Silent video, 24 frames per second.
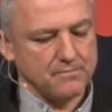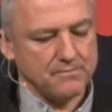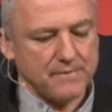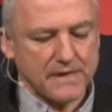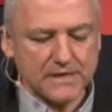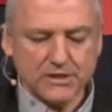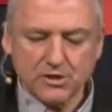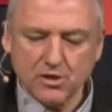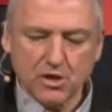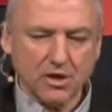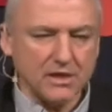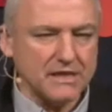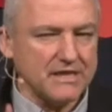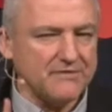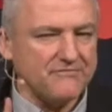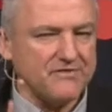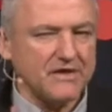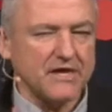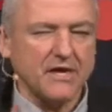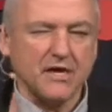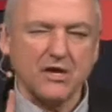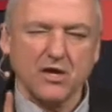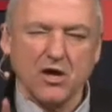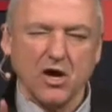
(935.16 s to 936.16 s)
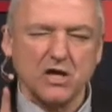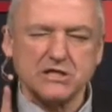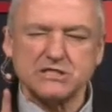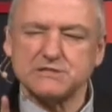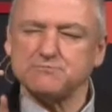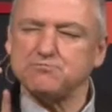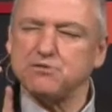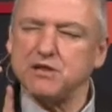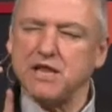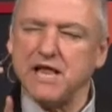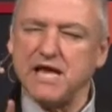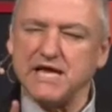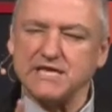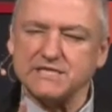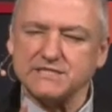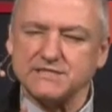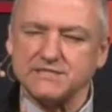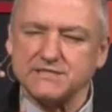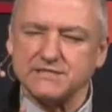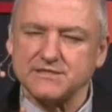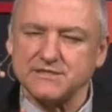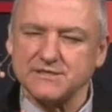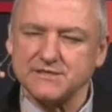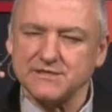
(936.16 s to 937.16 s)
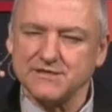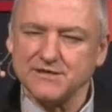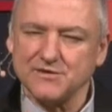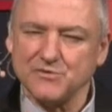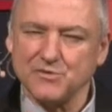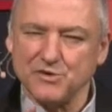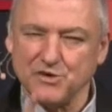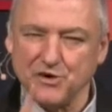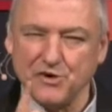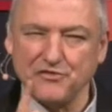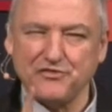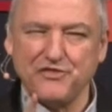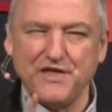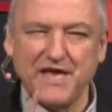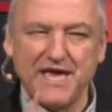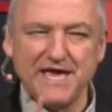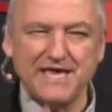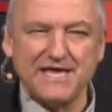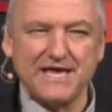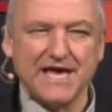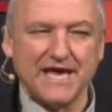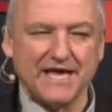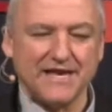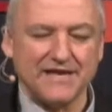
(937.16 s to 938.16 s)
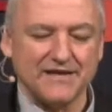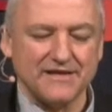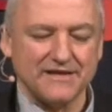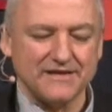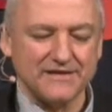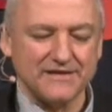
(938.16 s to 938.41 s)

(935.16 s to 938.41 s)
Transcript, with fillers: but not living in God's place. We're not there yet.